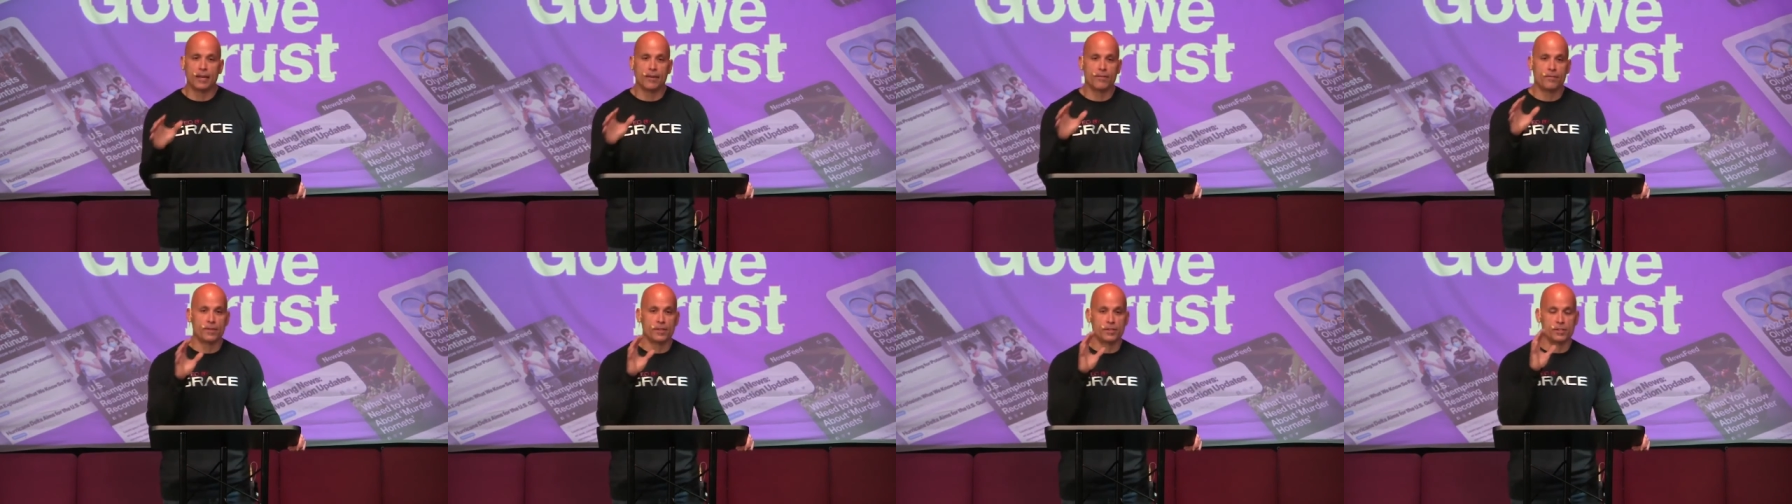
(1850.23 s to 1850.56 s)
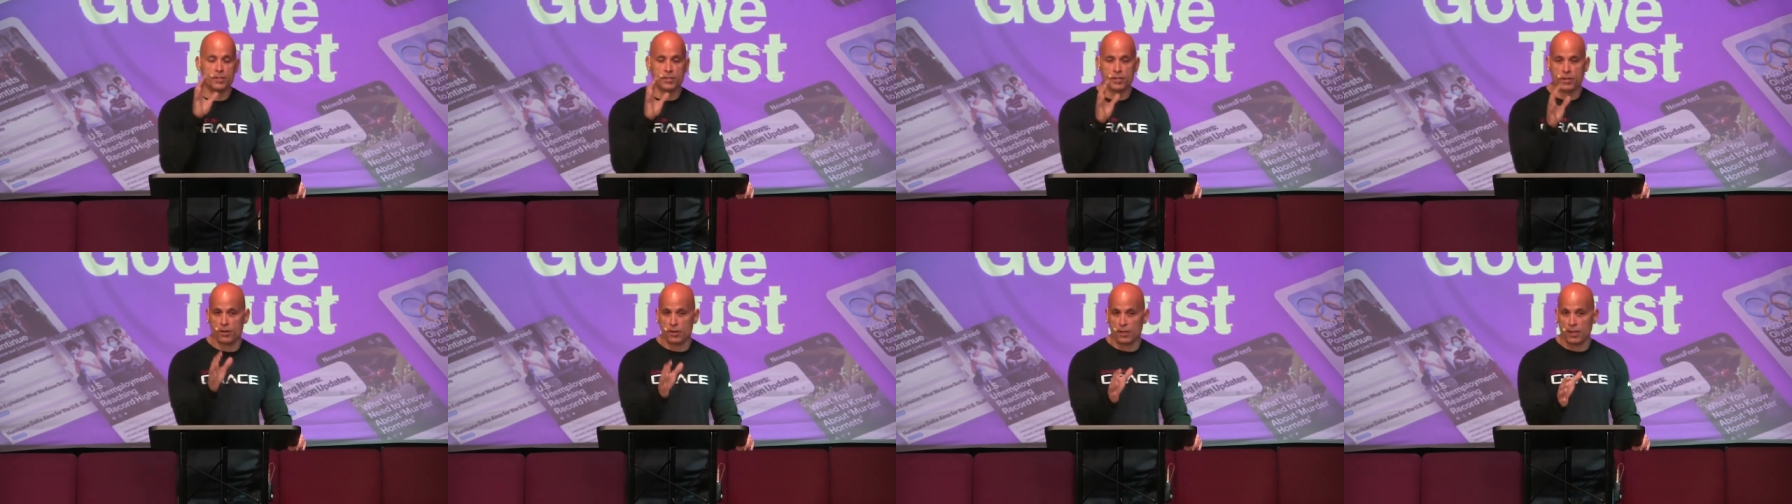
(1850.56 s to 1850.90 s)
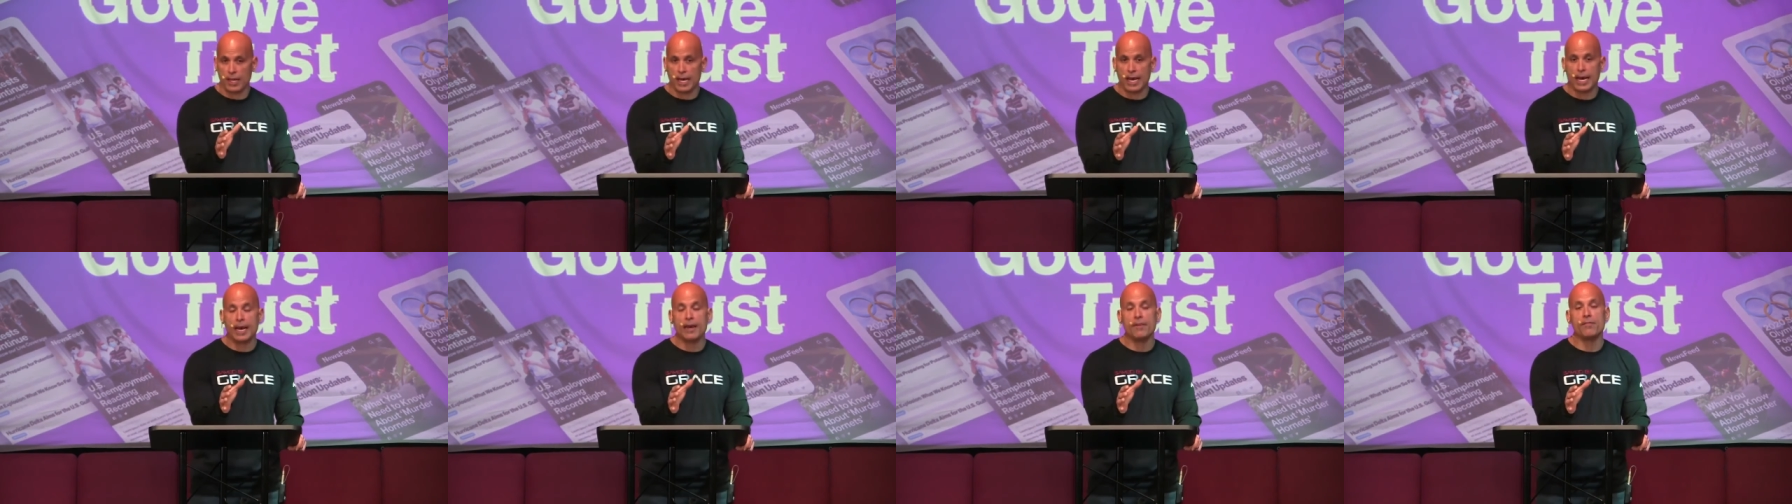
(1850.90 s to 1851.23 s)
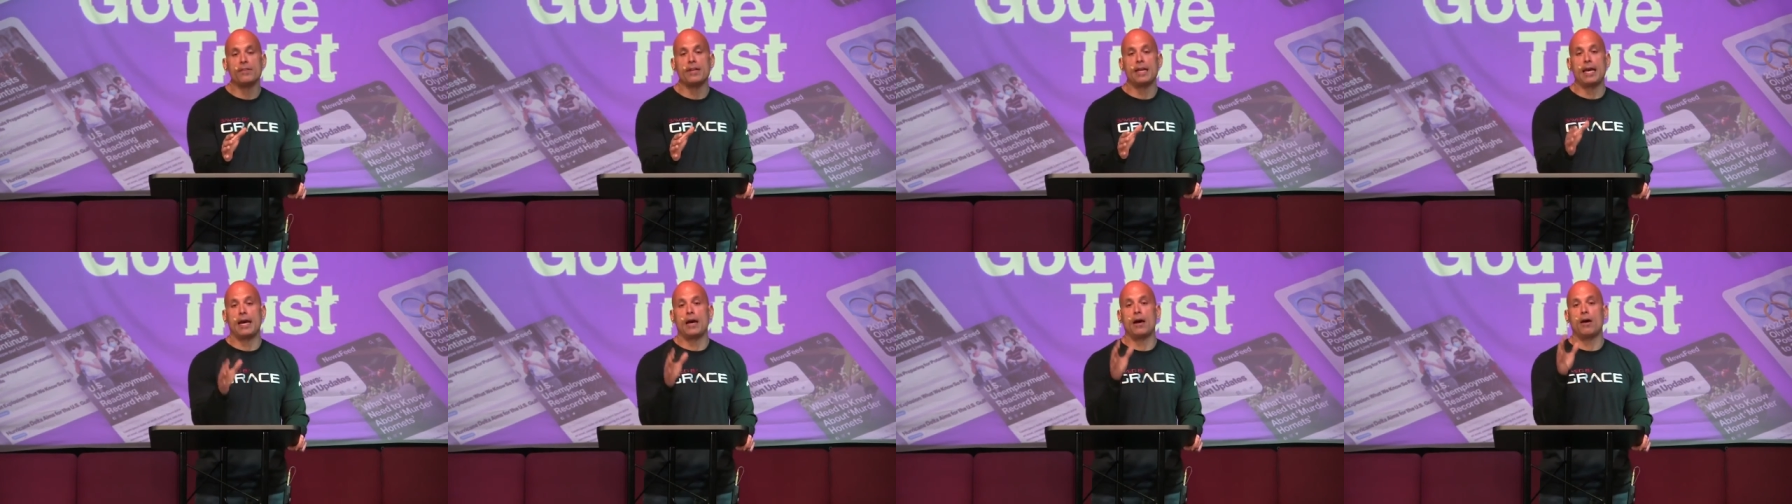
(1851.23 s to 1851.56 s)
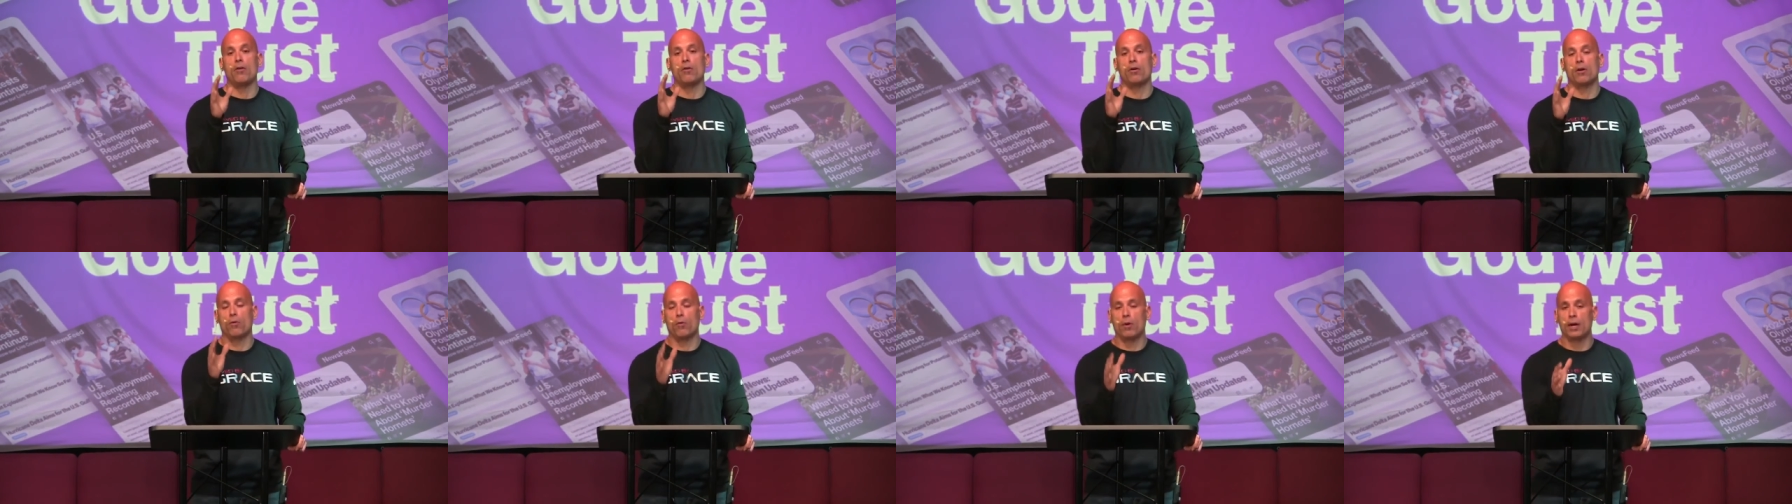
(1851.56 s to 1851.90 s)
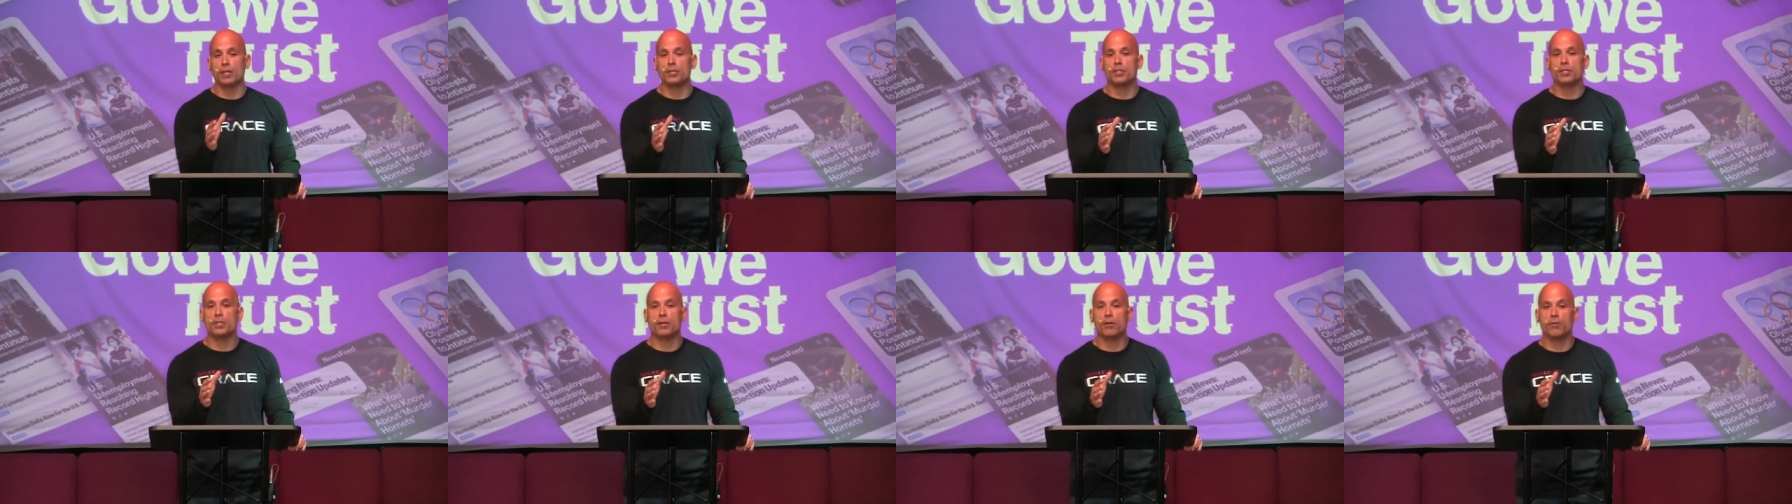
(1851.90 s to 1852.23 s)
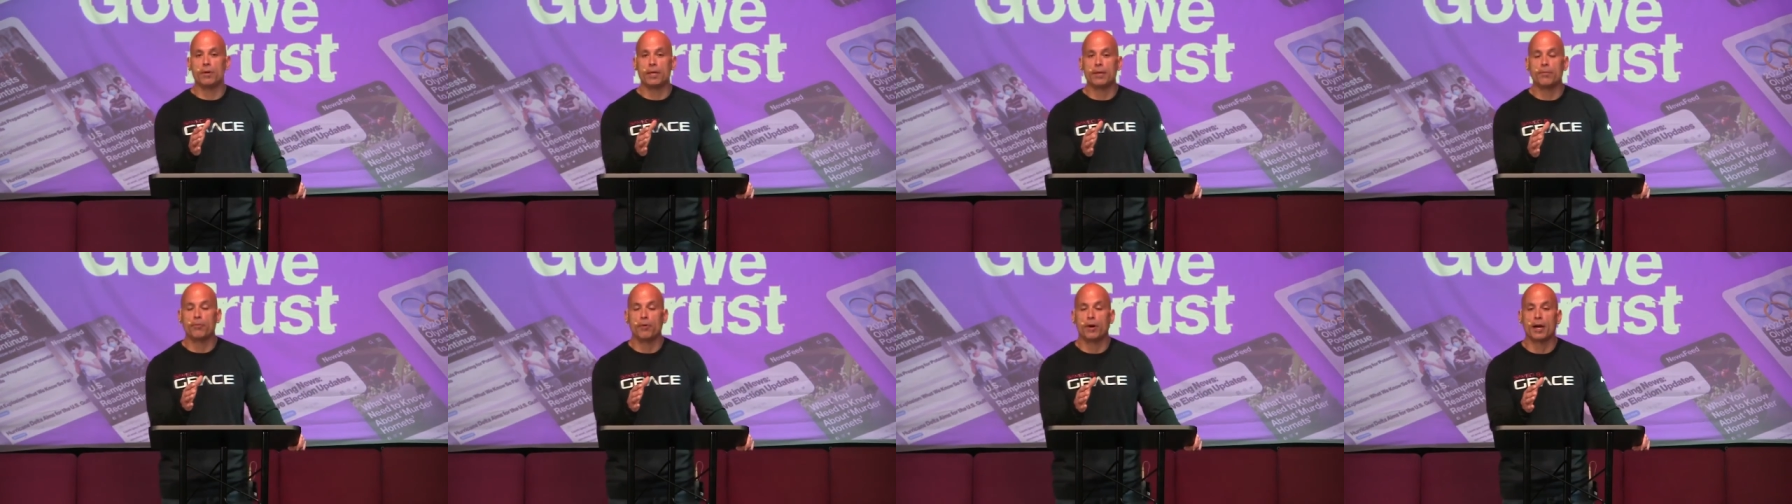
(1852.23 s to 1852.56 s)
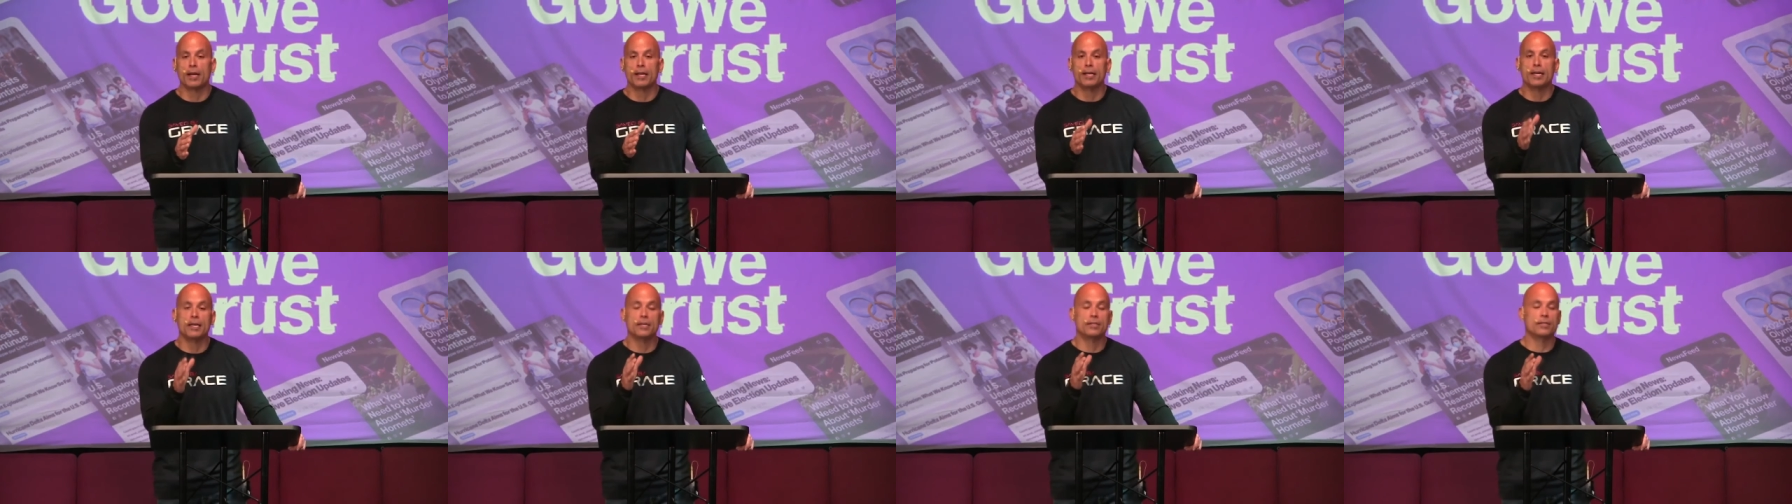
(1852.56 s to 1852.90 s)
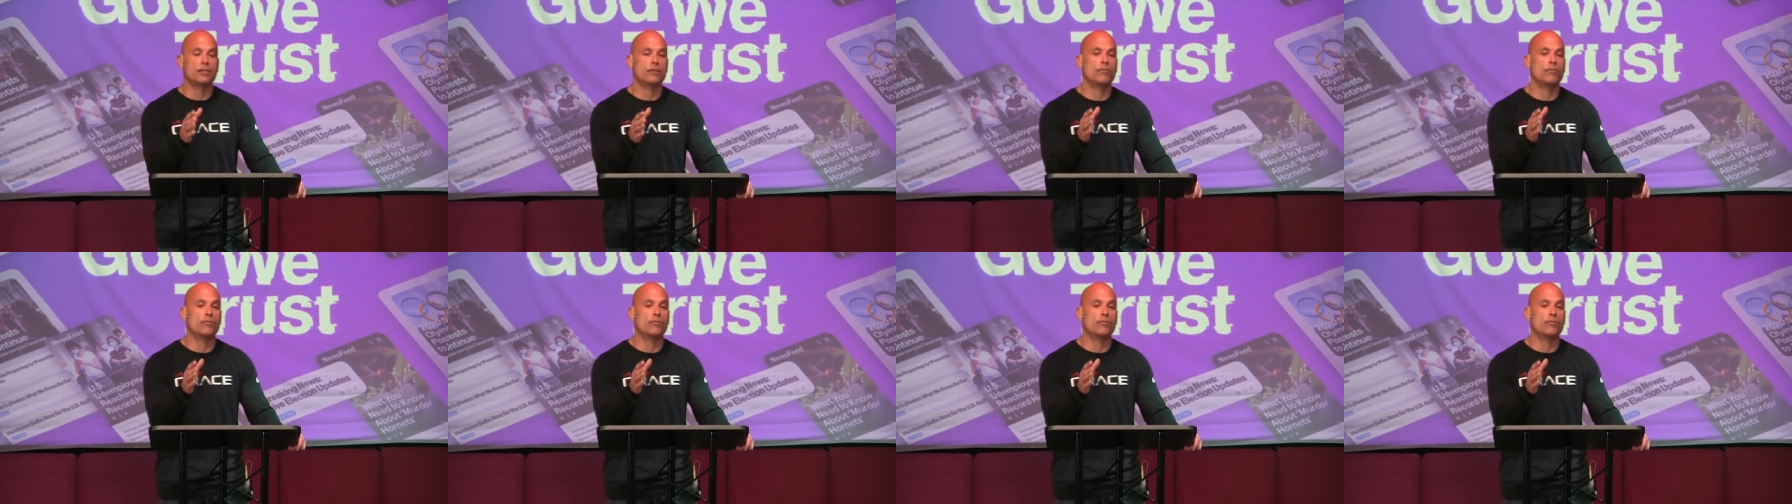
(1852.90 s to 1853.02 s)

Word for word: if it's you're live now or watching a rebroadcast,